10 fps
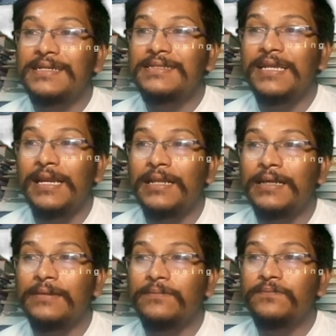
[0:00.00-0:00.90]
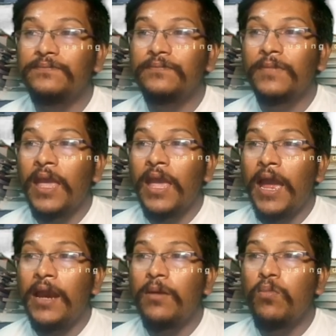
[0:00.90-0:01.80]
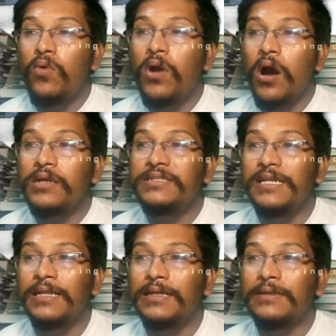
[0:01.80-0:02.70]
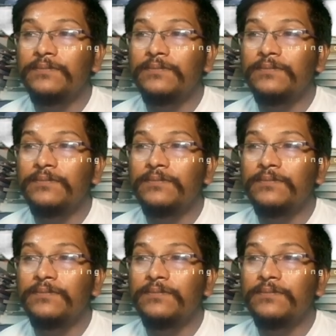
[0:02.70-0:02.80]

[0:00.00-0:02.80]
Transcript: silk, and muga silk.